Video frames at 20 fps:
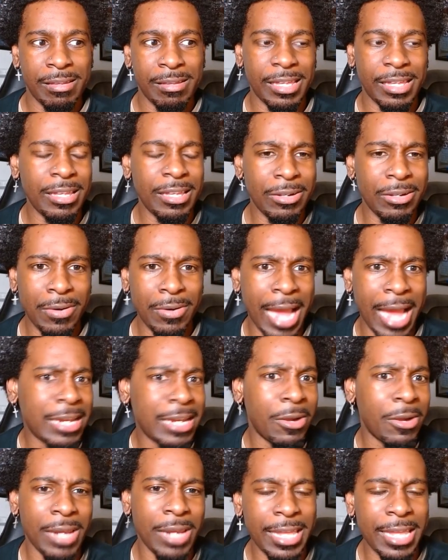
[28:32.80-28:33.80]
ew, I
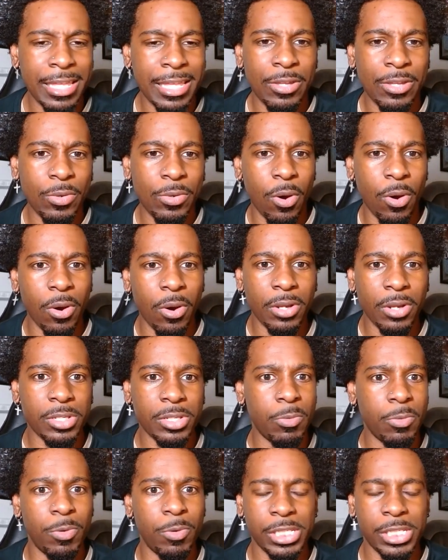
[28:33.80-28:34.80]
don't like you, or
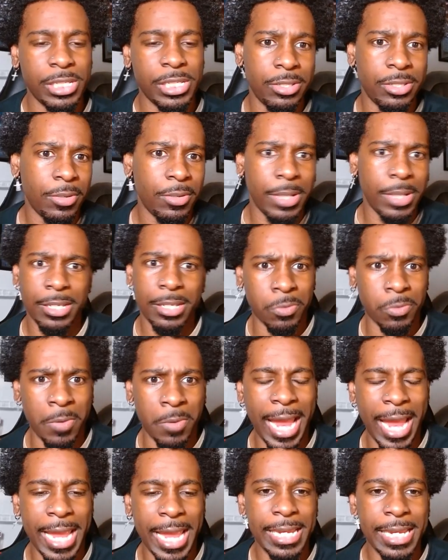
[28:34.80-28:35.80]
what she's doing is
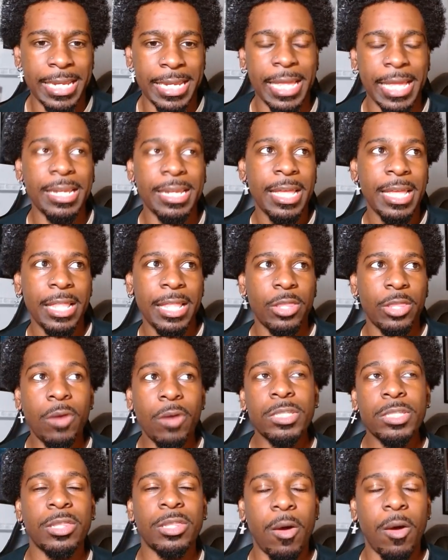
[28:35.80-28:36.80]
right. And
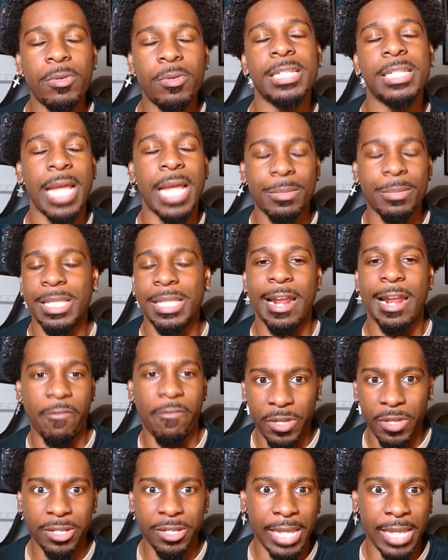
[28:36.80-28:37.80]
those are the only times that I
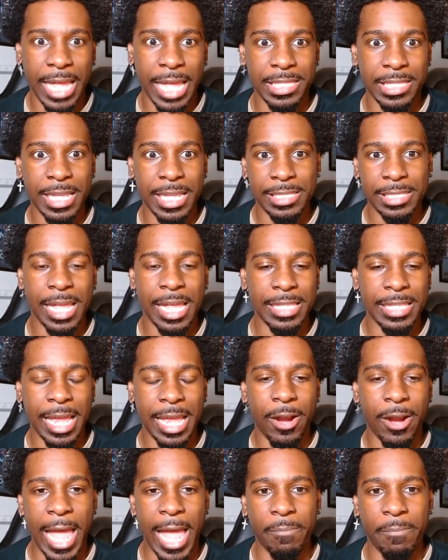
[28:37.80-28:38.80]
feel like things like
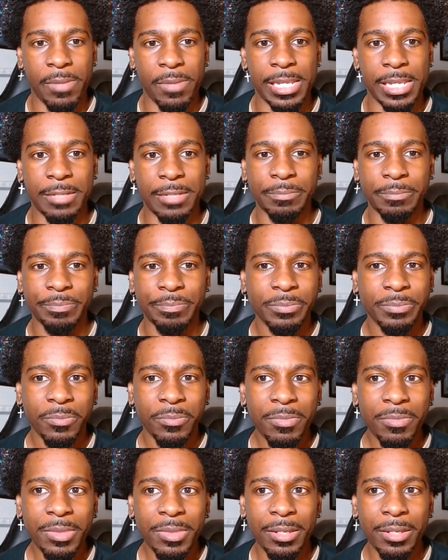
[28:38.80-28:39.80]
that are happening.
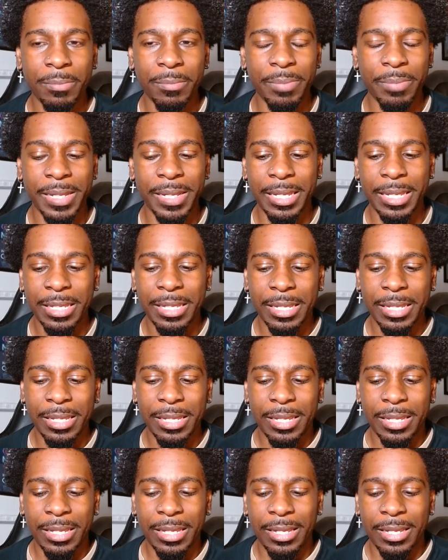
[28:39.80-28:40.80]
But
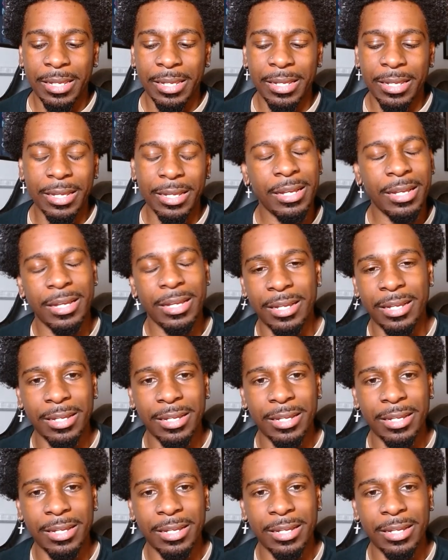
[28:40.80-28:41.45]
I'm